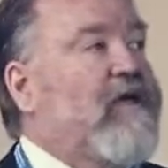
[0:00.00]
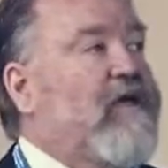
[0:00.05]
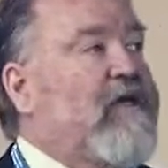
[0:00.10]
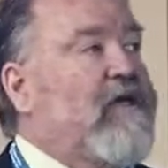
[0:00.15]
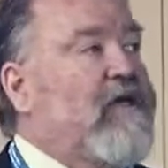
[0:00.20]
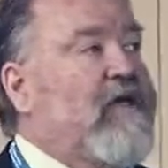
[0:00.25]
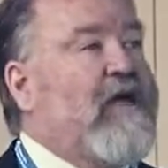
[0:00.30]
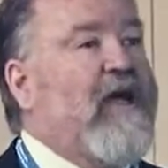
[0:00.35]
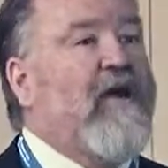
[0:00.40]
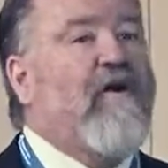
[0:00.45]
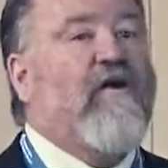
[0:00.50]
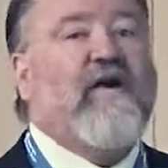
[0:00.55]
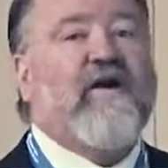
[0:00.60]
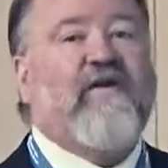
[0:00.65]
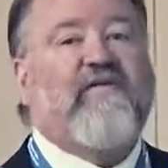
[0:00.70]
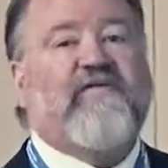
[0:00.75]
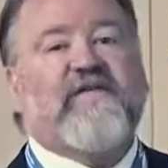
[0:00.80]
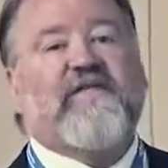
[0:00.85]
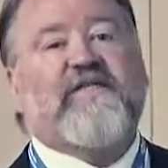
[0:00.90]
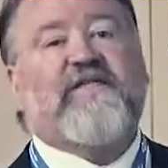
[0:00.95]
In the area
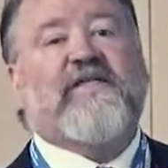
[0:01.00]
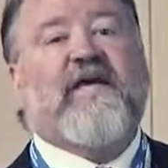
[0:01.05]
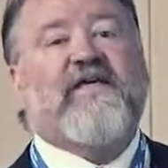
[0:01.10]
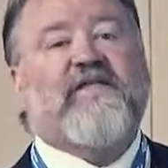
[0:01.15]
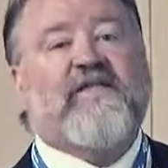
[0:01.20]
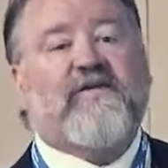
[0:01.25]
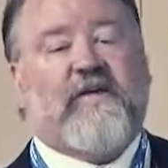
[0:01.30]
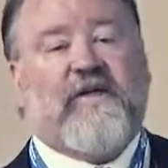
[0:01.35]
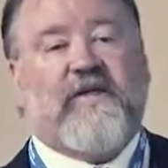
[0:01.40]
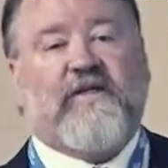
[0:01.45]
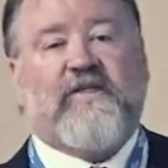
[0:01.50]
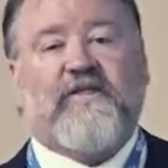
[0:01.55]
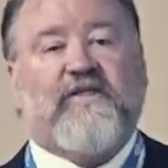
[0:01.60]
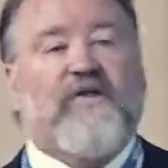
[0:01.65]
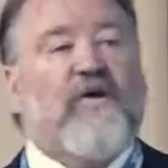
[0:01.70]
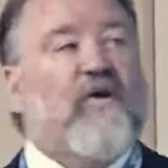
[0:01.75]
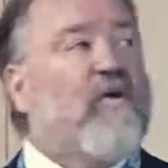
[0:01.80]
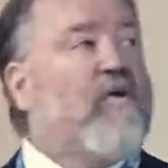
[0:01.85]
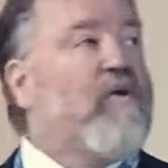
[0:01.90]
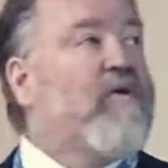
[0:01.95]
of assessment,
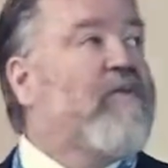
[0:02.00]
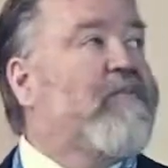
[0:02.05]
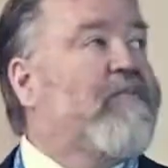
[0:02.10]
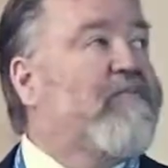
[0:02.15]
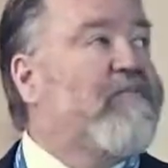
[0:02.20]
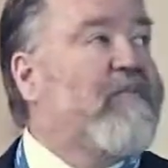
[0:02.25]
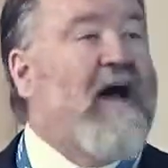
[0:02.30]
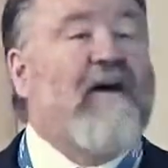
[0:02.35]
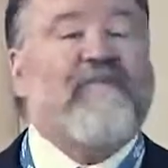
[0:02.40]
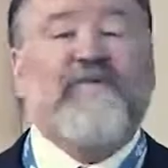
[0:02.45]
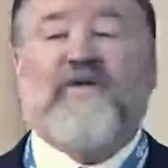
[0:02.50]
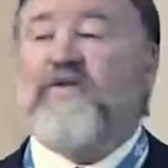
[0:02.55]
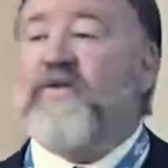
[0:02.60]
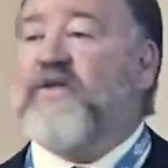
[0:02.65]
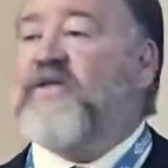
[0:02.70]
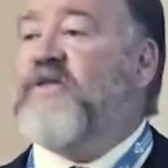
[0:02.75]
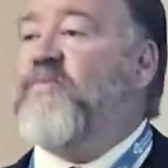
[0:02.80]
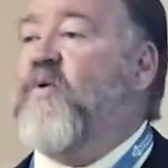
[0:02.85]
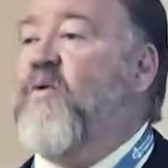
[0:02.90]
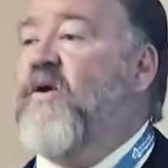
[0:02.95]
so up to
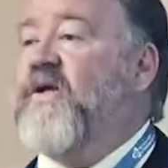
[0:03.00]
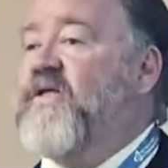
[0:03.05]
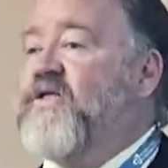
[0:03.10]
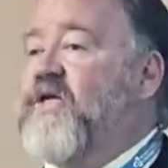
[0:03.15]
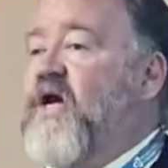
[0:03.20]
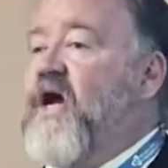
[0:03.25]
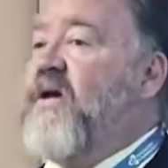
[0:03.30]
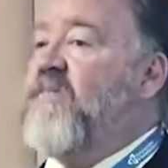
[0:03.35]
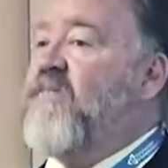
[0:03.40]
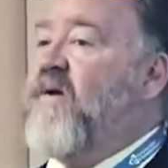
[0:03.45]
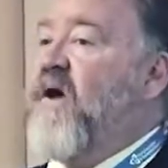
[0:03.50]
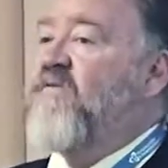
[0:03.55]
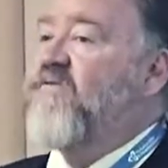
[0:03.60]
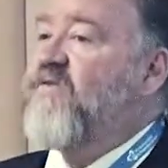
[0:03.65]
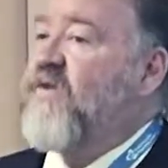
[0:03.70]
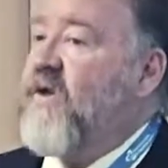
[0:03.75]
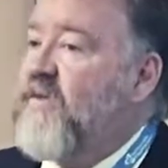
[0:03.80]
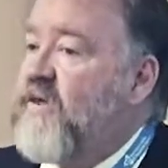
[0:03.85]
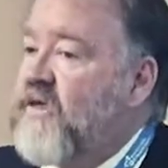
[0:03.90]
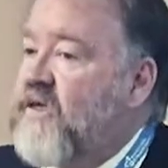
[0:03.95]
this point in time, I've
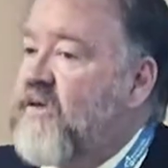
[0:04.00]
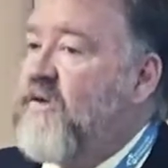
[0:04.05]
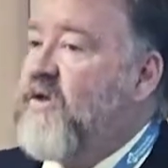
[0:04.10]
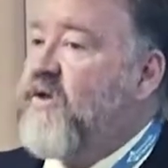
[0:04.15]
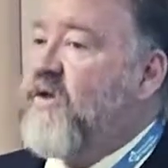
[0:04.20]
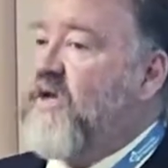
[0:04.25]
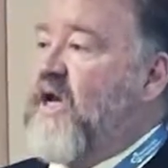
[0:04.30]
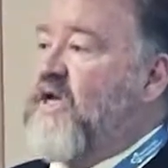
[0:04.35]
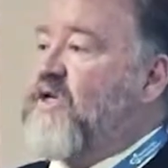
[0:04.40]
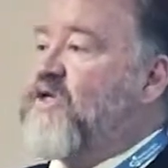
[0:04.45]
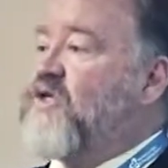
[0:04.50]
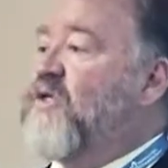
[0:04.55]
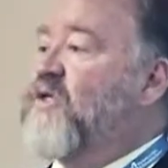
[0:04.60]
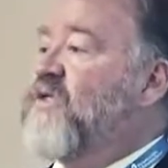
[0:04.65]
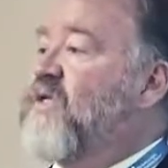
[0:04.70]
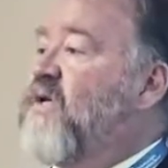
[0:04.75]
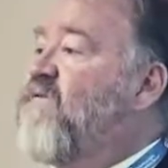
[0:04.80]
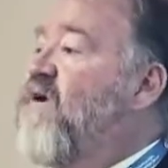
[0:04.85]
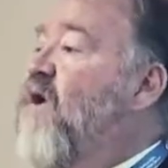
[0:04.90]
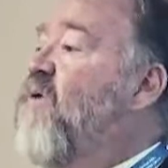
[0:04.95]
done the
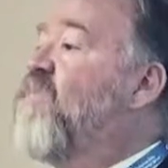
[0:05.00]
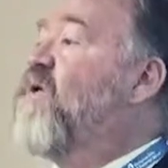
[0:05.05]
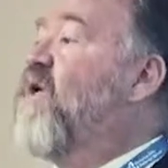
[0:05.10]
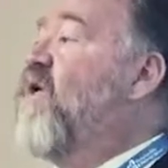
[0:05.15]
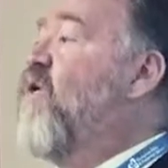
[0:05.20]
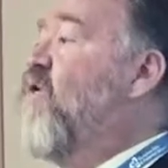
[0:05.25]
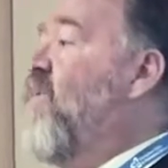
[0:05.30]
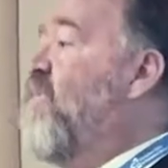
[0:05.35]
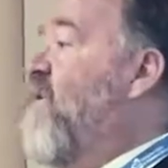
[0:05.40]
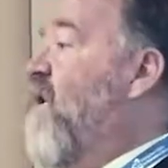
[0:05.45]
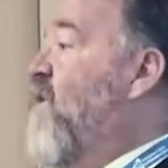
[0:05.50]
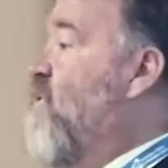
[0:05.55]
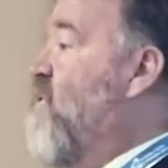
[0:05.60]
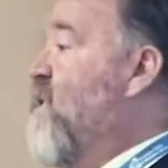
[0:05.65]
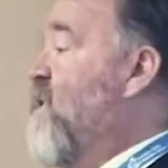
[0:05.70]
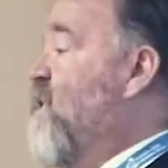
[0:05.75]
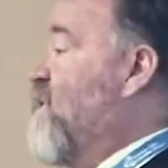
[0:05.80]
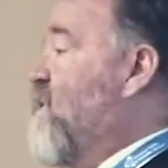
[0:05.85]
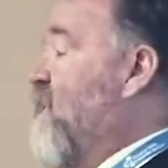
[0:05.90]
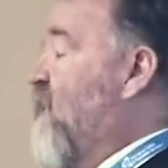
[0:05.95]
communications, I've helped here at my
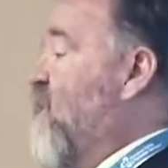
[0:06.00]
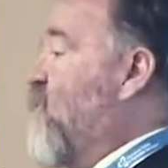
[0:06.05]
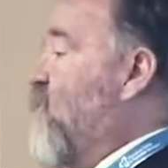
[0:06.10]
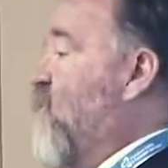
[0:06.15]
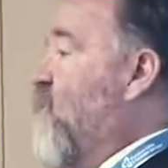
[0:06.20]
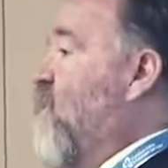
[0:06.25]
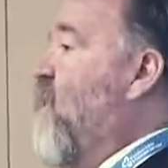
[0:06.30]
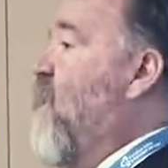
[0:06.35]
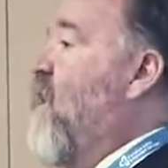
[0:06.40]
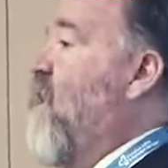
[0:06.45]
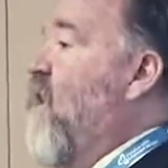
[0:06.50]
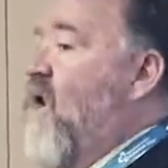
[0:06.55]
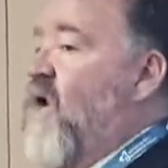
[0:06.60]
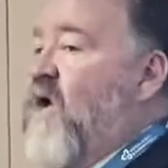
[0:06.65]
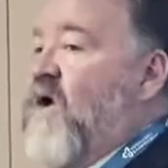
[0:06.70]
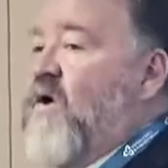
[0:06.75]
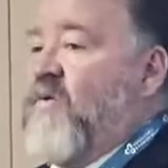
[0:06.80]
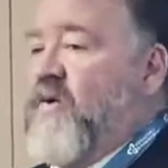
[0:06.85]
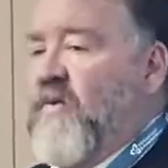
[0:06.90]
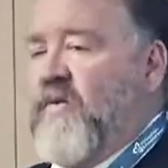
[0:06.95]
organization.
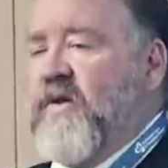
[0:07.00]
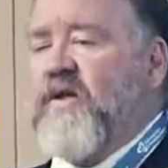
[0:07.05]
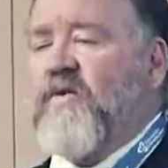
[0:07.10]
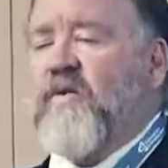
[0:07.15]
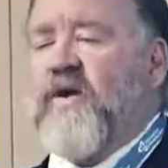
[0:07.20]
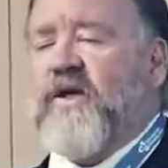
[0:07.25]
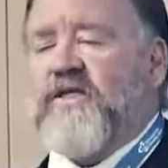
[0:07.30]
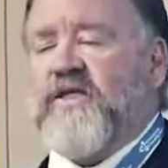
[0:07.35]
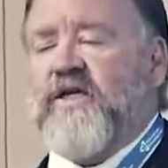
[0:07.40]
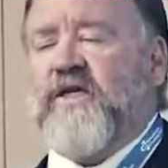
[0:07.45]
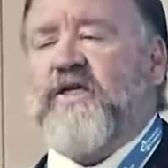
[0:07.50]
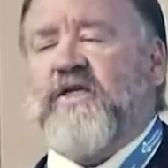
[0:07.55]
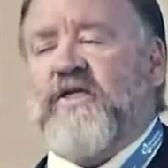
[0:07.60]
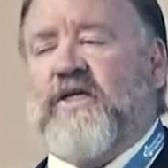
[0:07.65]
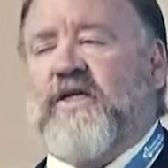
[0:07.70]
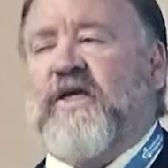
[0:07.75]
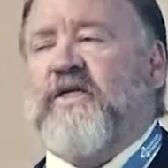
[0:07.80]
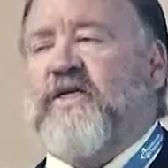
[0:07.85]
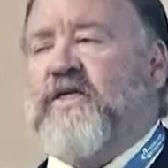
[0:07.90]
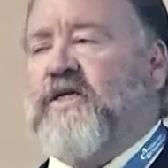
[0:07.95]
We really want to
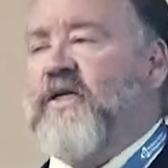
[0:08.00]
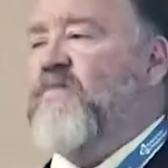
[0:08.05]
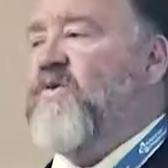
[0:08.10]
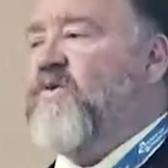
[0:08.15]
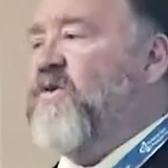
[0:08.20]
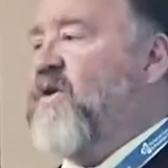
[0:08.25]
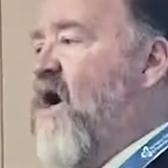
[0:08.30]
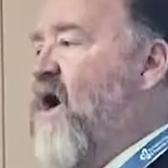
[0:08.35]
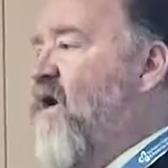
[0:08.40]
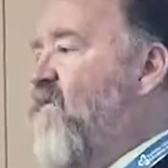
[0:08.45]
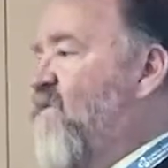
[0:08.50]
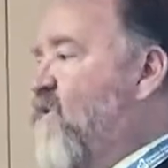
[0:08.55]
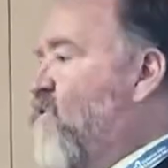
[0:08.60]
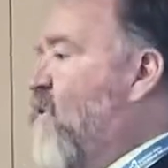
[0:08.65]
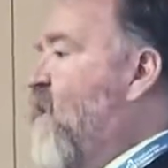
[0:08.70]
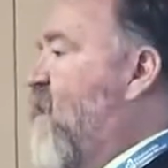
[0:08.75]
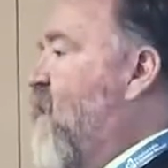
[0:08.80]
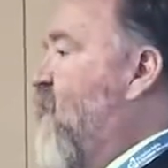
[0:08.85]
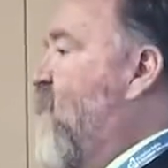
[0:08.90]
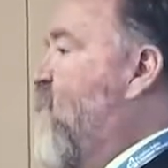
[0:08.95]
take a deeper dive and
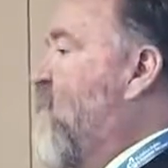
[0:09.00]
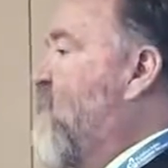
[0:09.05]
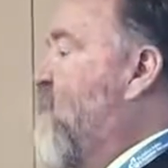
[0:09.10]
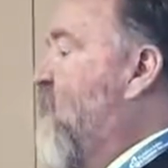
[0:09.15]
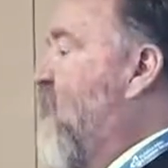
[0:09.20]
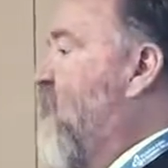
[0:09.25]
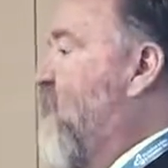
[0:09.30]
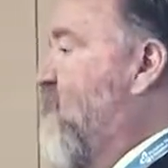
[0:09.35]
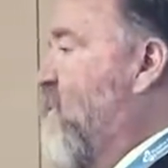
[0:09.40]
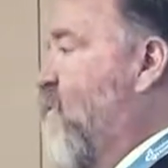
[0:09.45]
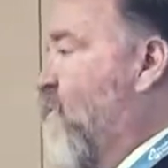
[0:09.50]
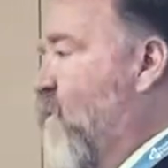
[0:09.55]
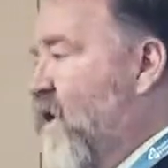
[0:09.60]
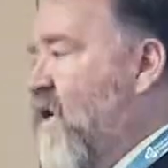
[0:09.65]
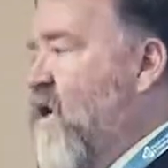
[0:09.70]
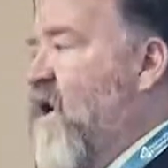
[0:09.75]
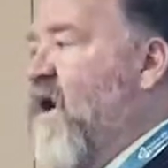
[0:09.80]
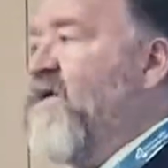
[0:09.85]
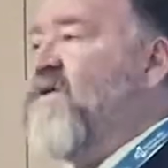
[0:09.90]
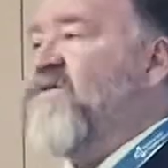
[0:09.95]
try to understand
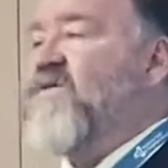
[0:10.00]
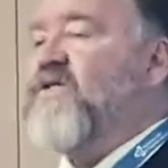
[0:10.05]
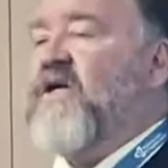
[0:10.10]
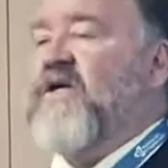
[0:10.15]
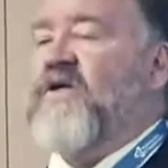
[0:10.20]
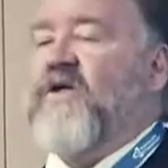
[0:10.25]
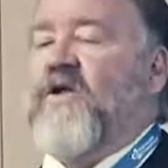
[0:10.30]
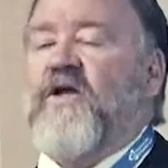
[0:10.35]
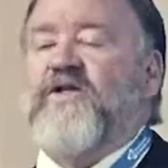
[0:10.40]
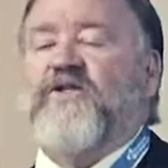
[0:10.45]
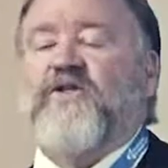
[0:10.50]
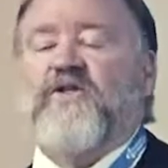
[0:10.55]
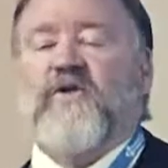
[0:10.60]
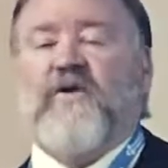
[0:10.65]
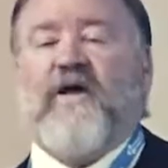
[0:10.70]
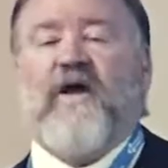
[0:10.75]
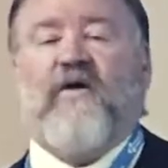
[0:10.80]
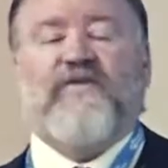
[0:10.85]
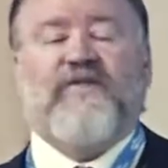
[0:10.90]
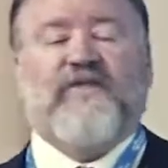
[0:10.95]
what kind of psychological
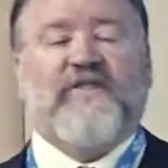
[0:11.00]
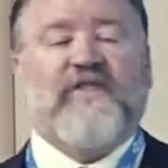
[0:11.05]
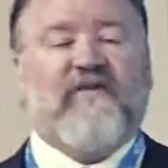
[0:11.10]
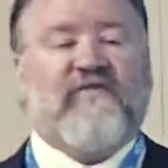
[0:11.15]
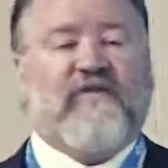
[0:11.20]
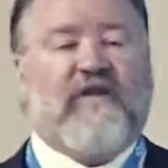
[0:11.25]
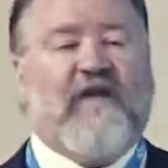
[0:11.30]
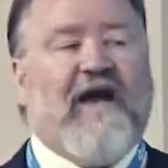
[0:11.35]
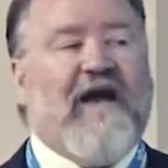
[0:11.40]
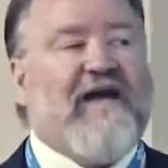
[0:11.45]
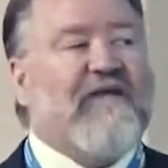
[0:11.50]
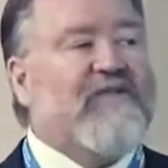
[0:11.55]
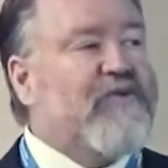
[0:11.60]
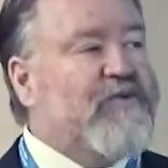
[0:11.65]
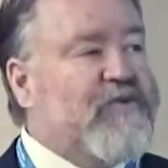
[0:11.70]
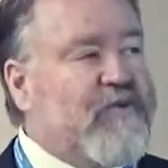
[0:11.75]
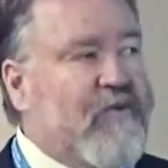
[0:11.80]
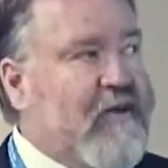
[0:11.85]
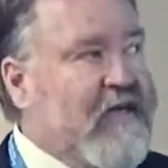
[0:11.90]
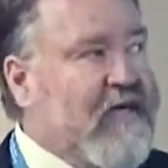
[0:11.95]
health and safety
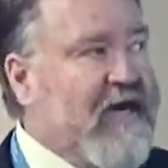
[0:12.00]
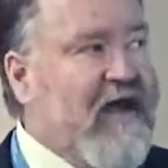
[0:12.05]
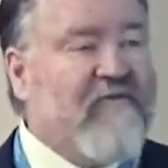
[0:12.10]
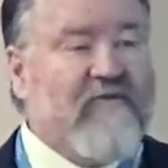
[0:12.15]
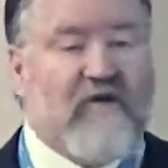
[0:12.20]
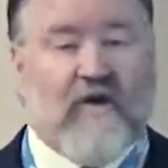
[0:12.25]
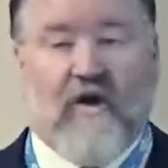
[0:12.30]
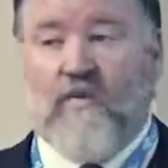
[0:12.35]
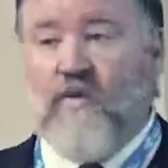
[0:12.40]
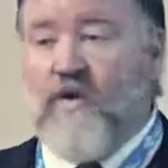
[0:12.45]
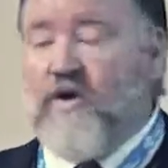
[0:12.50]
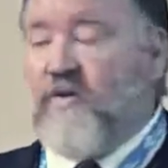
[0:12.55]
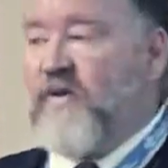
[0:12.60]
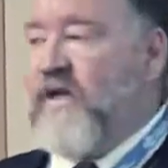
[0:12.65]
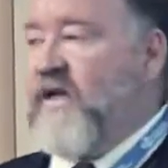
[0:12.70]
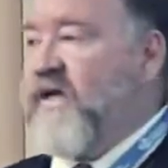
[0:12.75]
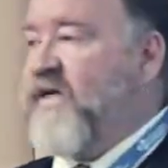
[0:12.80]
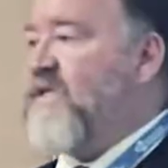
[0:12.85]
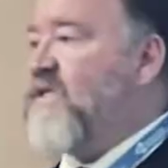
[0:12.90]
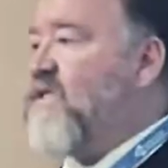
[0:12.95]
hazards we might have in our
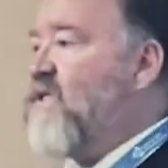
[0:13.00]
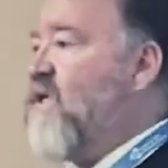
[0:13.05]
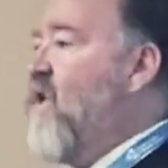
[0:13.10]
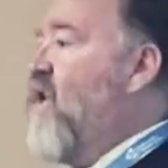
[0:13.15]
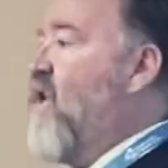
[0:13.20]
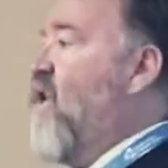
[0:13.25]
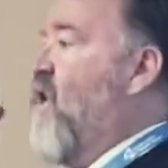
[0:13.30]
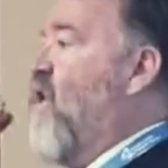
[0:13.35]
workplace.